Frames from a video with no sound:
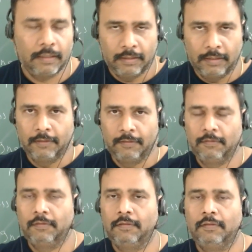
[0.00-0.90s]

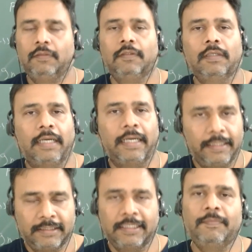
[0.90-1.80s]

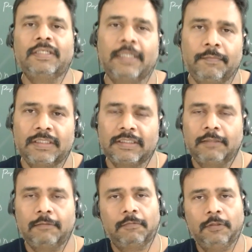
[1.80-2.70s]
IIT JAM
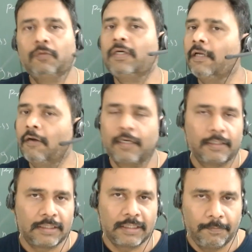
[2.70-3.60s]
examination, you
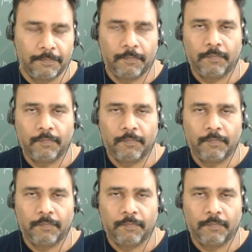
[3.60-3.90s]
cannot skip